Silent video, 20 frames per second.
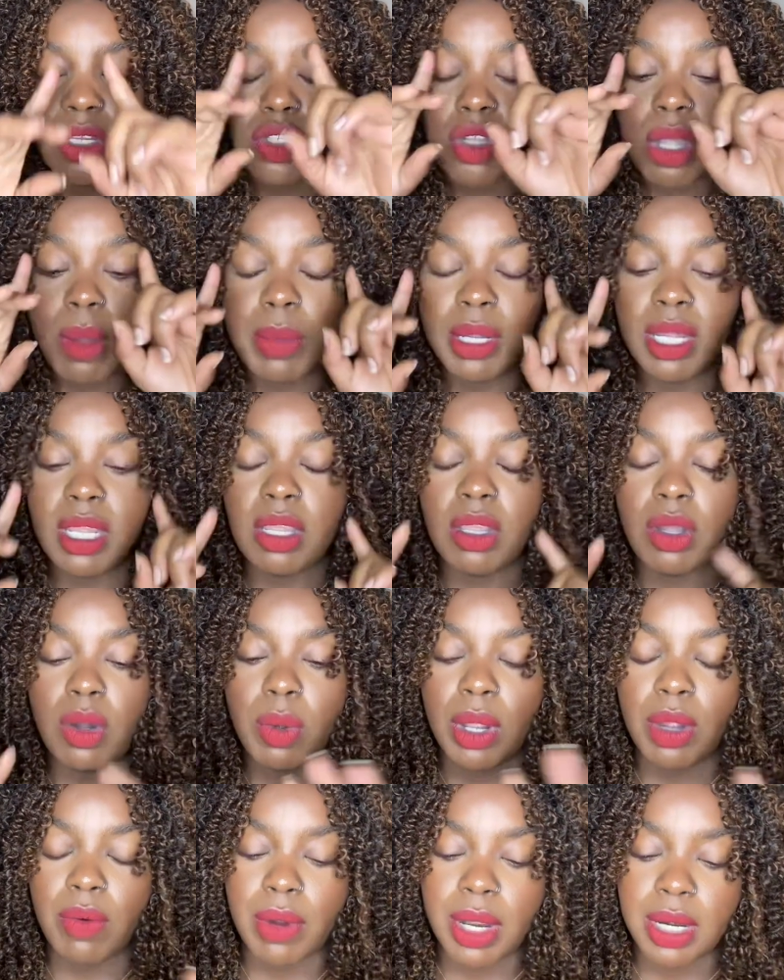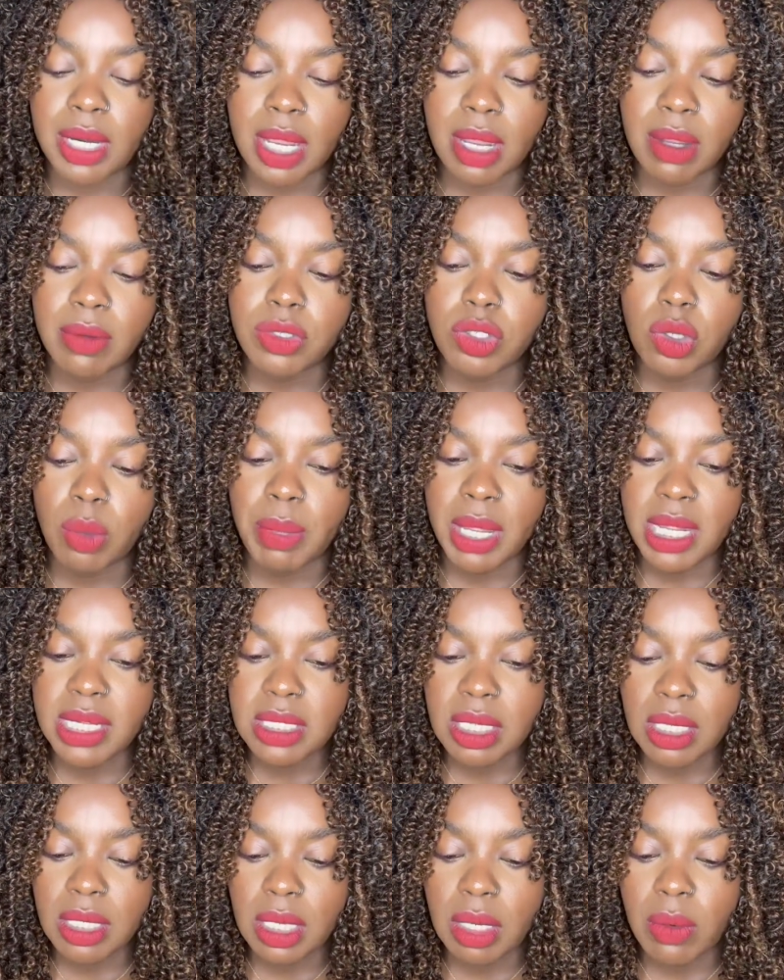So I'm gonna give you a quick rundown. So
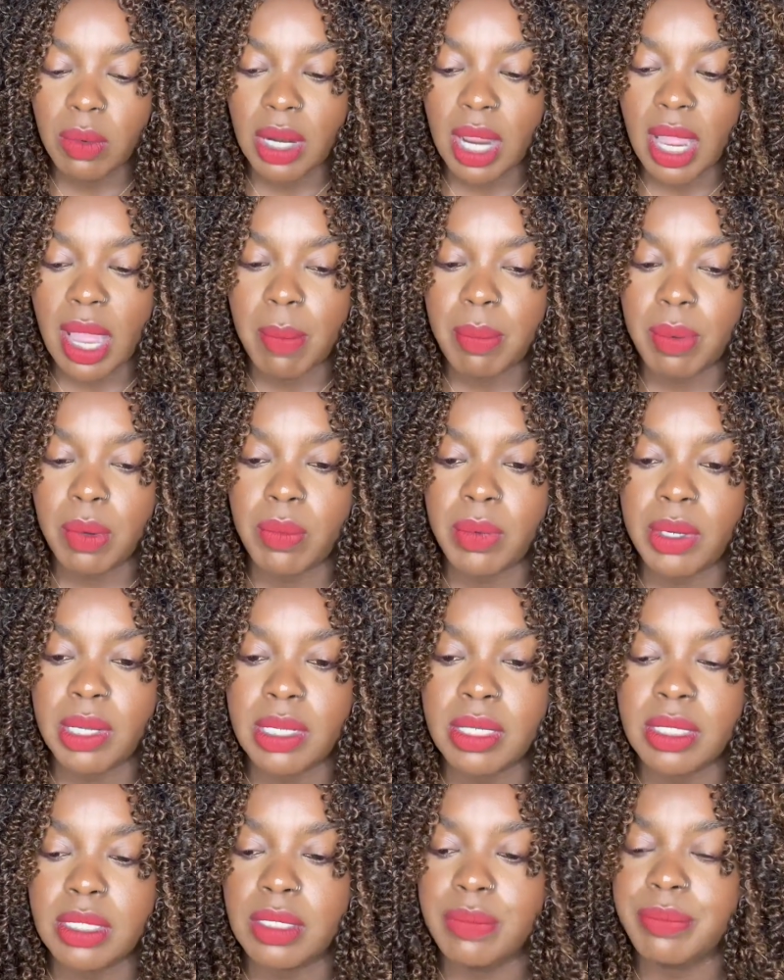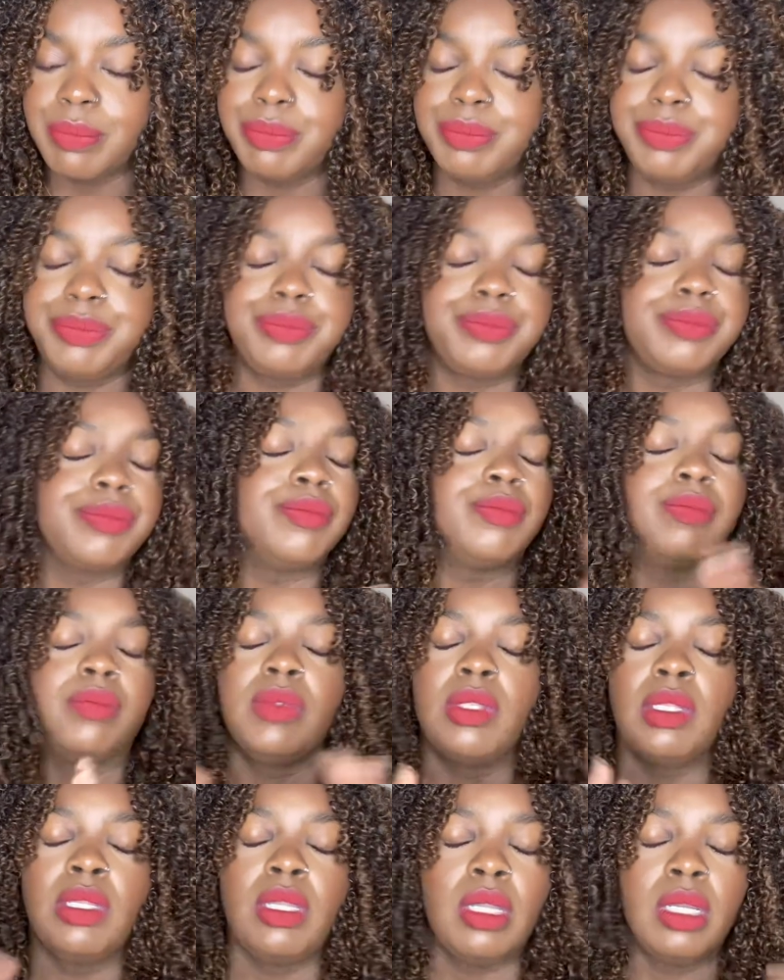basically what happened was
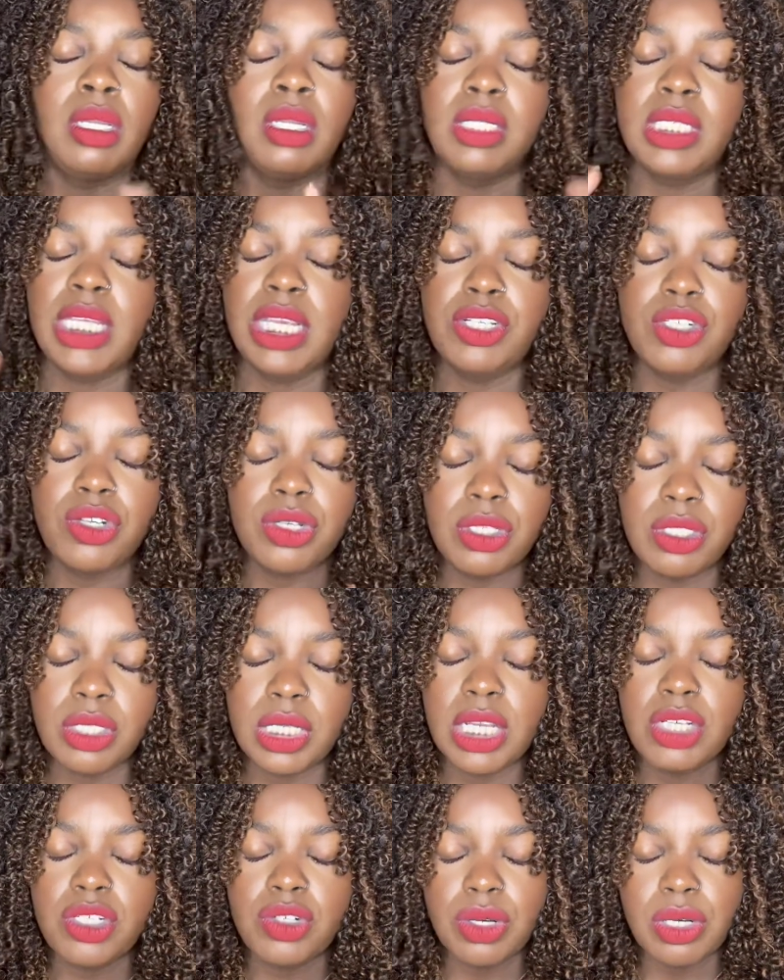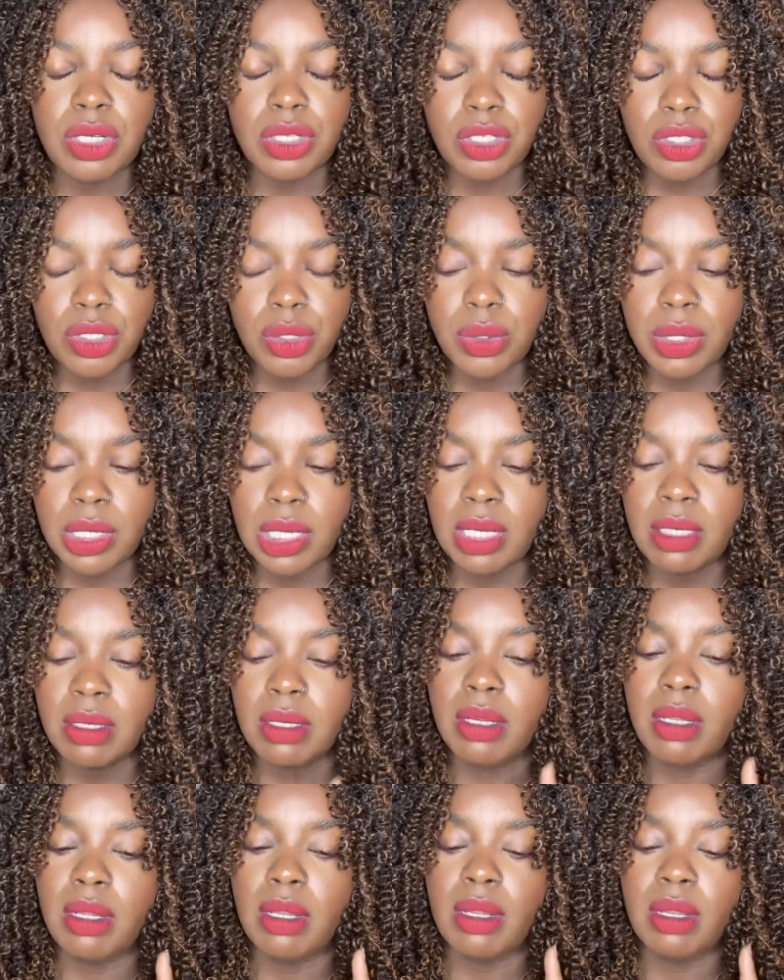teacher and the
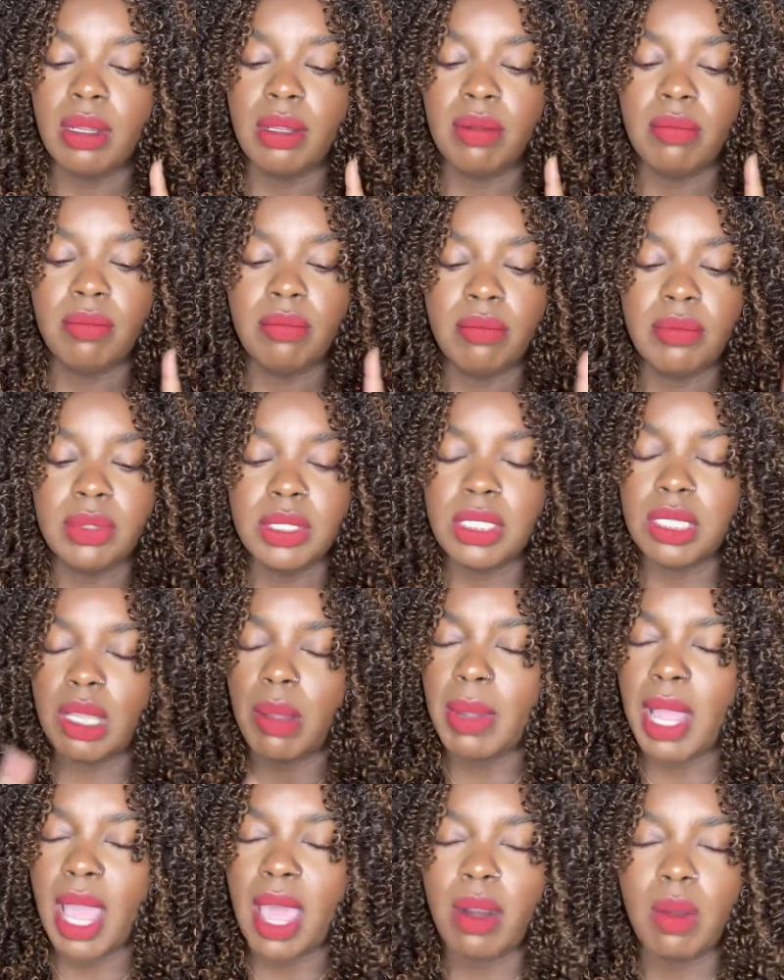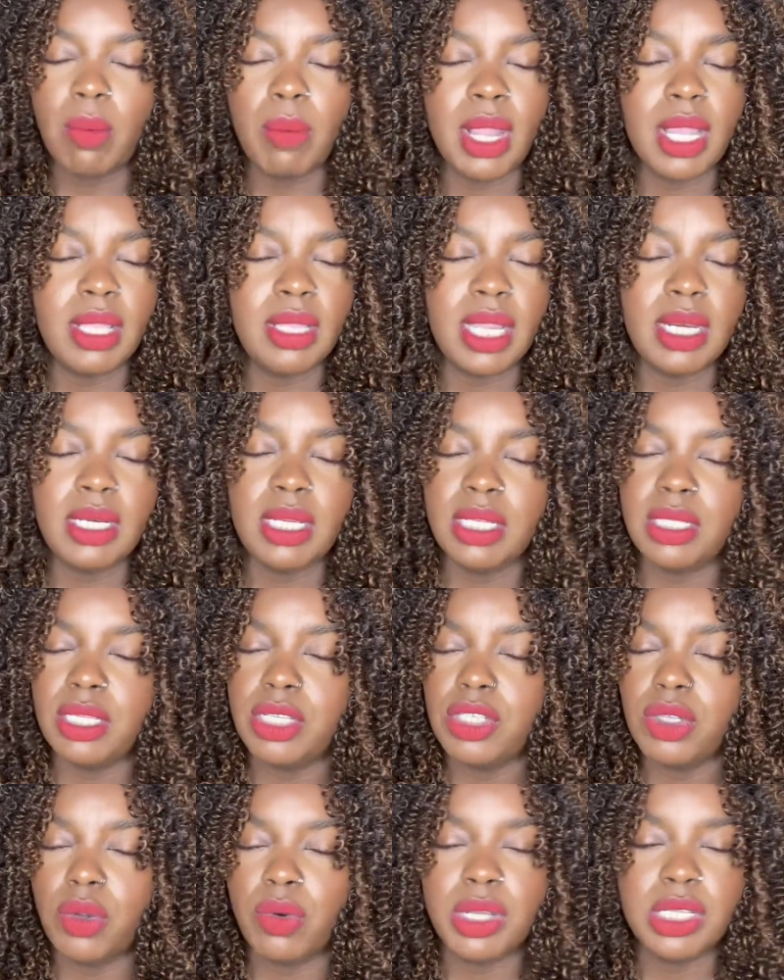student, some kind of way they
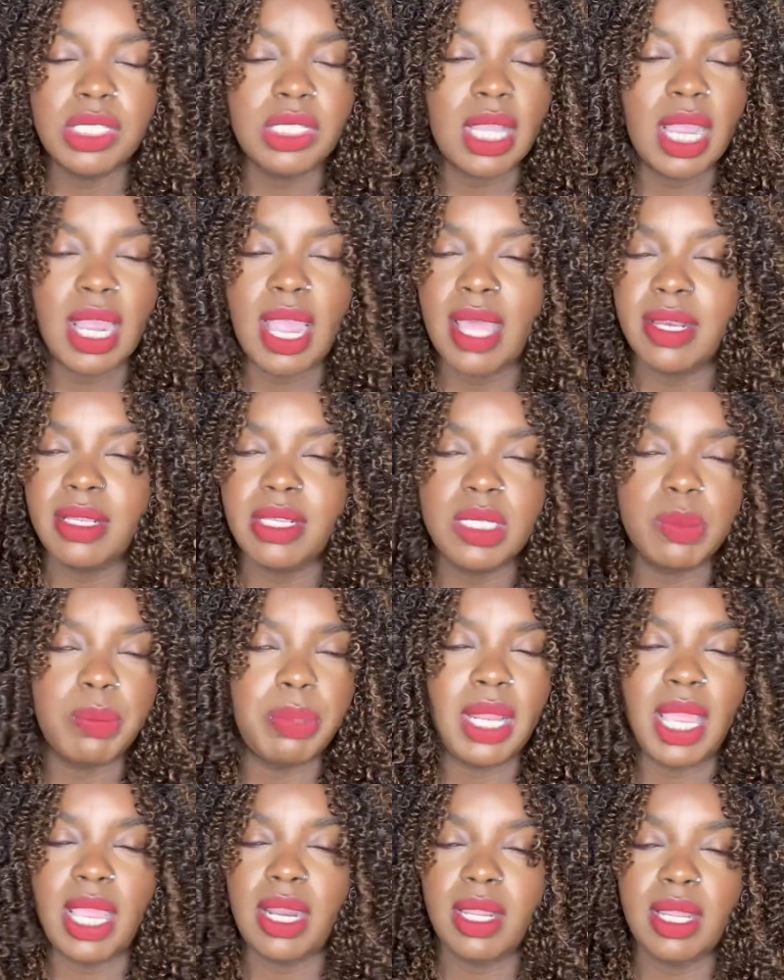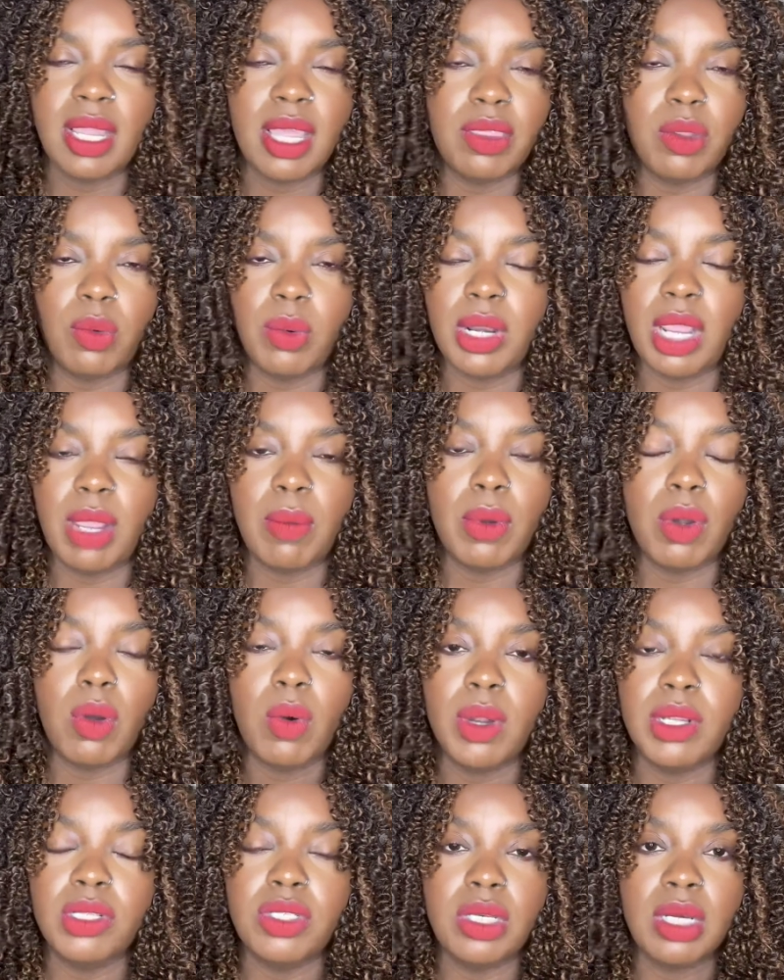did this, they got this plan together where they were
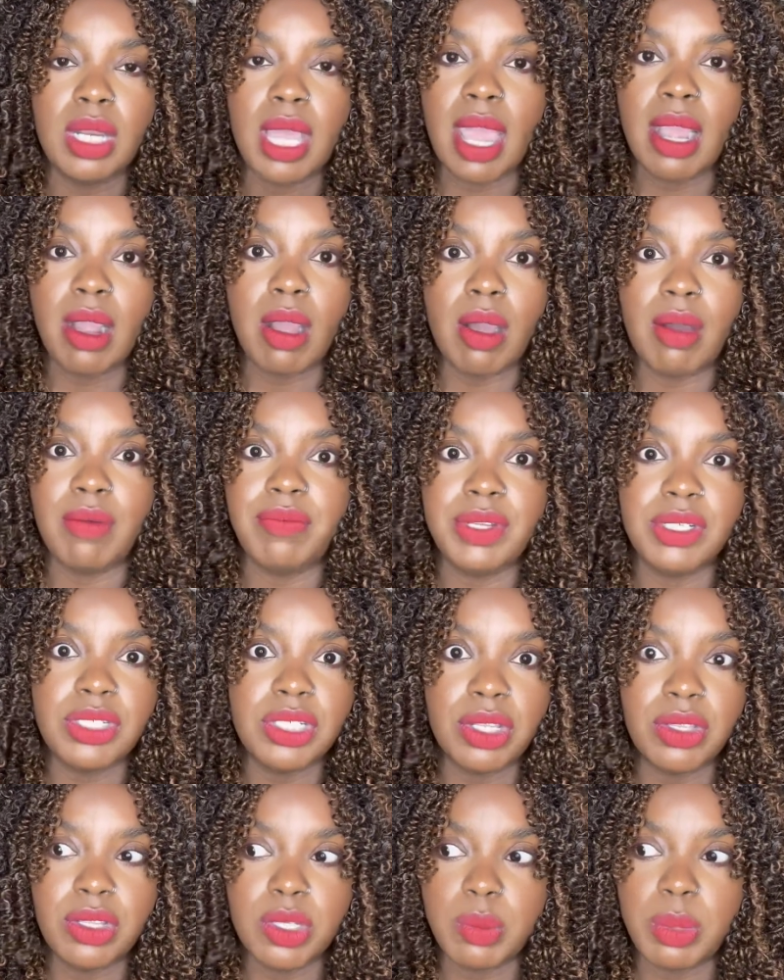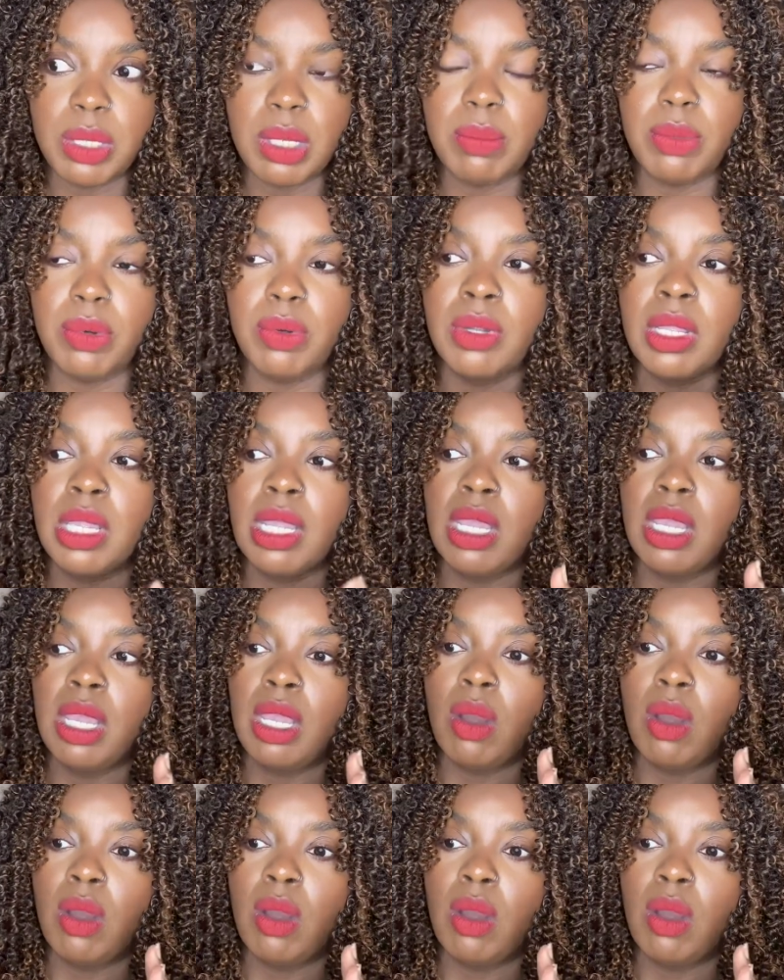going to knock off each other's people.